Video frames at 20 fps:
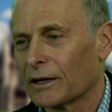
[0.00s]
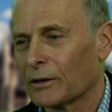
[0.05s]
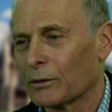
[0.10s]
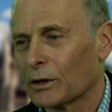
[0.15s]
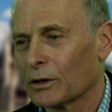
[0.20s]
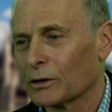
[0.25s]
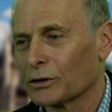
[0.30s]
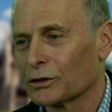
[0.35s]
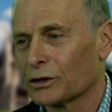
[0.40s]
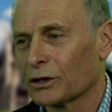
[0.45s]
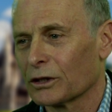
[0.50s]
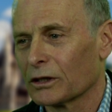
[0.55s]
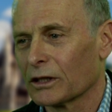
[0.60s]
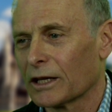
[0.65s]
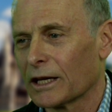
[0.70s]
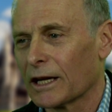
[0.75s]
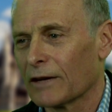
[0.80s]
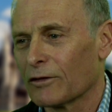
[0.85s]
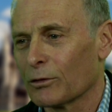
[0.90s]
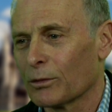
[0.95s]
Well,
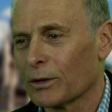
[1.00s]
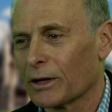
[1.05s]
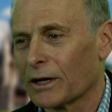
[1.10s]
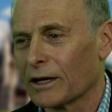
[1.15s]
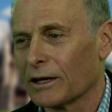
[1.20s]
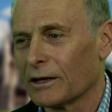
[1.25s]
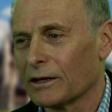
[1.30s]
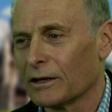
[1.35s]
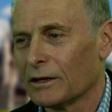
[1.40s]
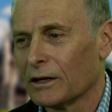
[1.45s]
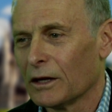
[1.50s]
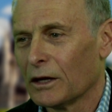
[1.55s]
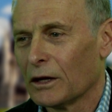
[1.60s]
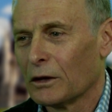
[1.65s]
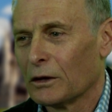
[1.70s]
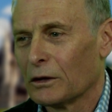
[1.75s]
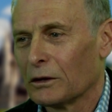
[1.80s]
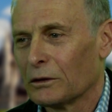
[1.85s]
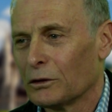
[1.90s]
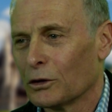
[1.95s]
certainly everybody
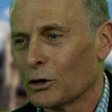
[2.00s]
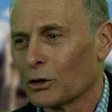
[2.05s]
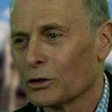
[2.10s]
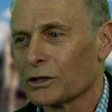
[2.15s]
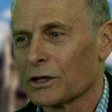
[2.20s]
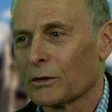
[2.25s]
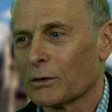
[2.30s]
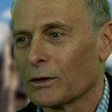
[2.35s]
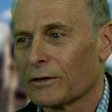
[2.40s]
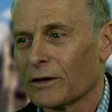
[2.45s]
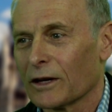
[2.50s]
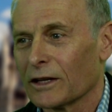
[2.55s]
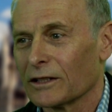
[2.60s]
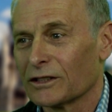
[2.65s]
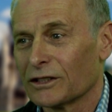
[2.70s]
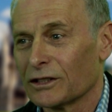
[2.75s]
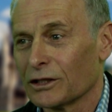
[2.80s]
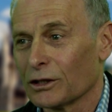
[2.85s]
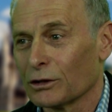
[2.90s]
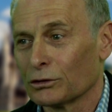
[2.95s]
knows that we've got
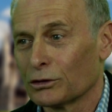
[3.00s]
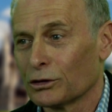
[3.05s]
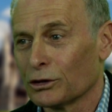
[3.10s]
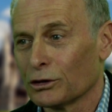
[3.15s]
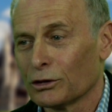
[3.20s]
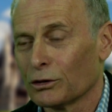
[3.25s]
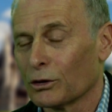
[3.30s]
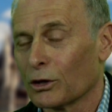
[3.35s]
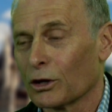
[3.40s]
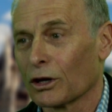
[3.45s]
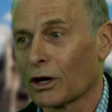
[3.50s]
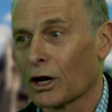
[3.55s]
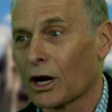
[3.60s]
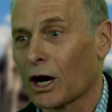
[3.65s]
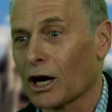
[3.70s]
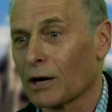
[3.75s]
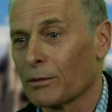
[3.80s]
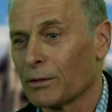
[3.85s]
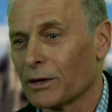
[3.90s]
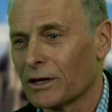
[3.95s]
CO2 or
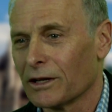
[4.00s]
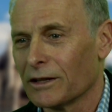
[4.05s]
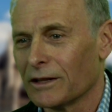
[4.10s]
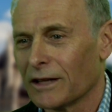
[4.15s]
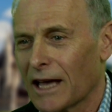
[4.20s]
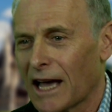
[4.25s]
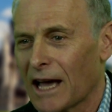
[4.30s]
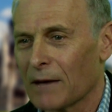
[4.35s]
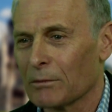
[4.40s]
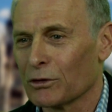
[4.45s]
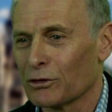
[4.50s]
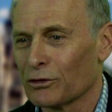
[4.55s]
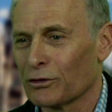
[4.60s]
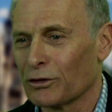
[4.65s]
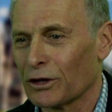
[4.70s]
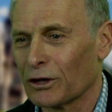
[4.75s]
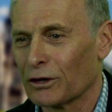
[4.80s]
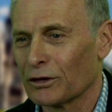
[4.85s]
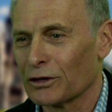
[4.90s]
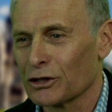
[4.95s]
carbon in the
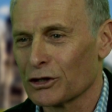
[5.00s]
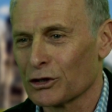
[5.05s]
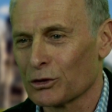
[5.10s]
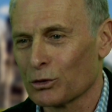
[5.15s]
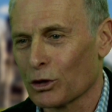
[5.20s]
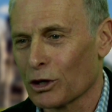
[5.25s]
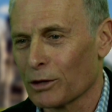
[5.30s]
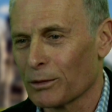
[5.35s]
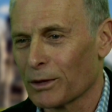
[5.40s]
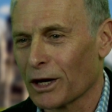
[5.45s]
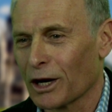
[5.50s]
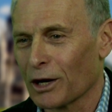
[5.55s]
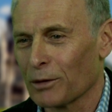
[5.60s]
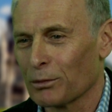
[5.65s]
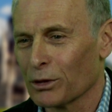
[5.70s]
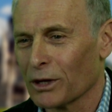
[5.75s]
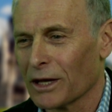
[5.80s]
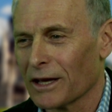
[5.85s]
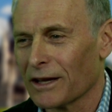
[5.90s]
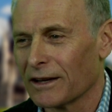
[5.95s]
atmosphere, and this is warming our
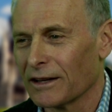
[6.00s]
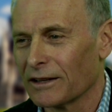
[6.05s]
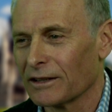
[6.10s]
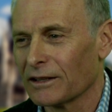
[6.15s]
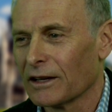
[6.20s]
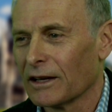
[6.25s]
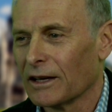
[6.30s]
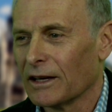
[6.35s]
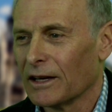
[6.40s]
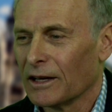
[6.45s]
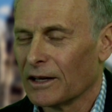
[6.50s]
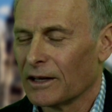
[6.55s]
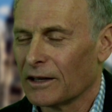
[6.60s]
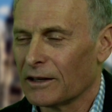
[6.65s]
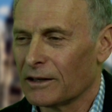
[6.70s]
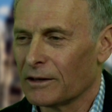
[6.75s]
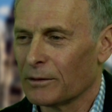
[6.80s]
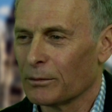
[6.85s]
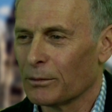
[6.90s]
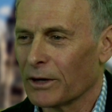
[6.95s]
planet.
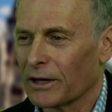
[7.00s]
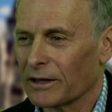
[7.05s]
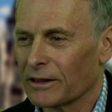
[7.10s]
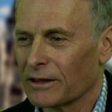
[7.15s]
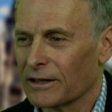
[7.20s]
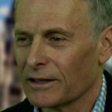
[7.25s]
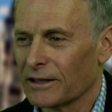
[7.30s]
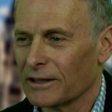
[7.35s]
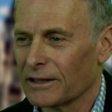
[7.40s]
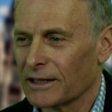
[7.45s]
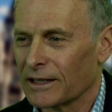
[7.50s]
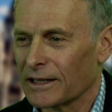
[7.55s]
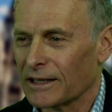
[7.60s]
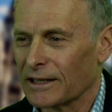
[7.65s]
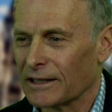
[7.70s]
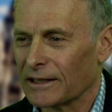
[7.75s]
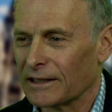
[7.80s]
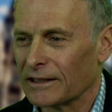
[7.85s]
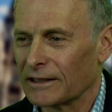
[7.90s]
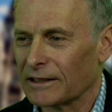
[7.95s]
But the
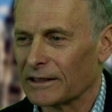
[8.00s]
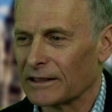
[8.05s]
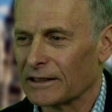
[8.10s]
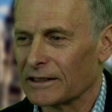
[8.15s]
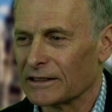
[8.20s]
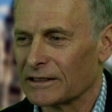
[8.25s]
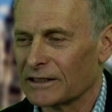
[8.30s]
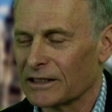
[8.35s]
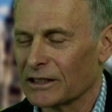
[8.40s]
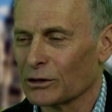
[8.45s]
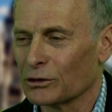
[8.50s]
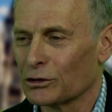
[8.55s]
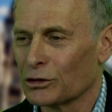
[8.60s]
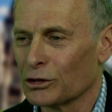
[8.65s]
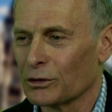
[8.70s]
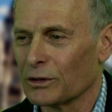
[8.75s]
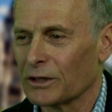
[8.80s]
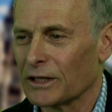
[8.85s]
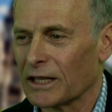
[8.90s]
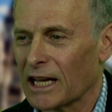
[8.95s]

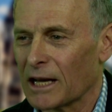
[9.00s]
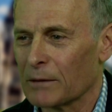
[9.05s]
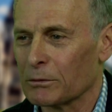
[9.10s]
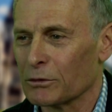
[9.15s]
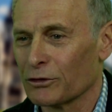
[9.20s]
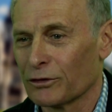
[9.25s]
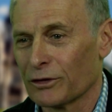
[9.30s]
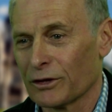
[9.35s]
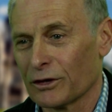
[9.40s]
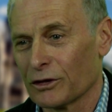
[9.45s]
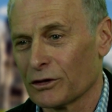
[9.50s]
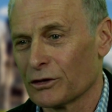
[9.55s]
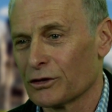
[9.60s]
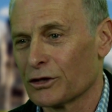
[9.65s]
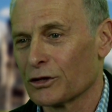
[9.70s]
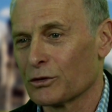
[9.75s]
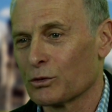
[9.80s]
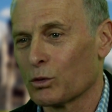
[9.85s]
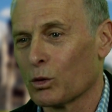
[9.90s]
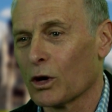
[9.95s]
CO2 in the atmosphere
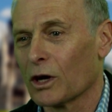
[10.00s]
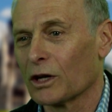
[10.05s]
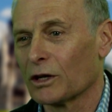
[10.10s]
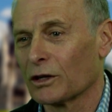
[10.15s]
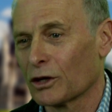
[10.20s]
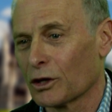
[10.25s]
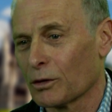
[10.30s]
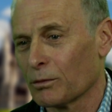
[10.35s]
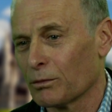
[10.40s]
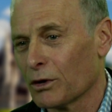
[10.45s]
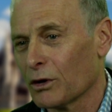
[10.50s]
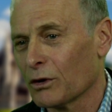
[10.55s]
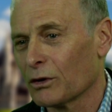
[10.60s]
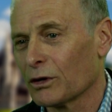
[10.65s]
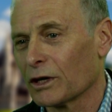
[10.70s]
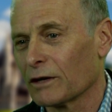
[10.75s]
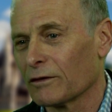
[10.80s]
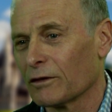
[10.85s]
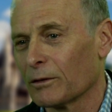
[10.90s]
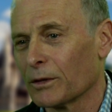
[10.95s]
is just one
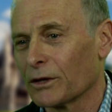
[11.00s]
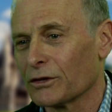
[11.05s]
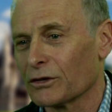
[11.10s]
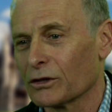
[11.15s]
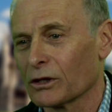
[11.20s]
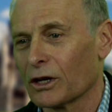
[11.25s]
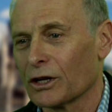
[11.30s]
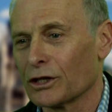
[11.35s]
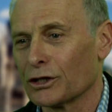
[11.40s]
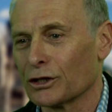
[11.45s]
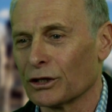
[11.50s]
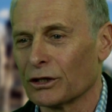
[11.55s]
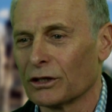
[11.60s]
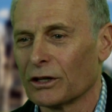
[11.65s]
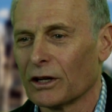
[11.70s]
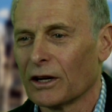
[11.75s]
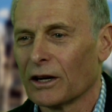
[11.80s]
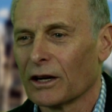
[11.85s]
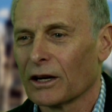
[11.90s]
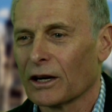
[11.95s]
component of a much larger
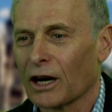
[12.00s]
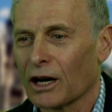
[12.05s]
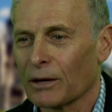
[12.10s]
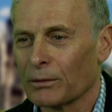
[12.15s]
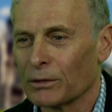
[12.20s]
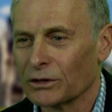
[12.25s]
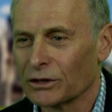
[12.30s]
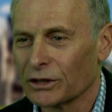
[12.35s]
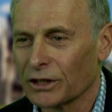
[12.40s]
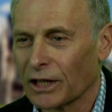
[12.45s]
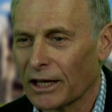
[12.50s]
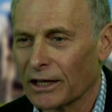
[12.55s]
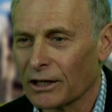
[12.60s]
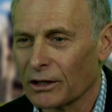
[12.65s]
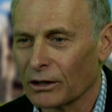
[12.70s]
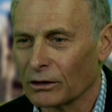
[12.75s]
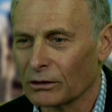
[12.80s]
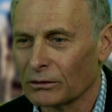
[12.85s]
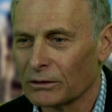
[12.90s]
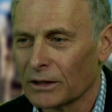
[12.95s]
carbon
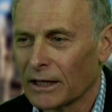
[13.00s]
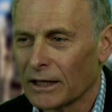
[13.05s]
cycle.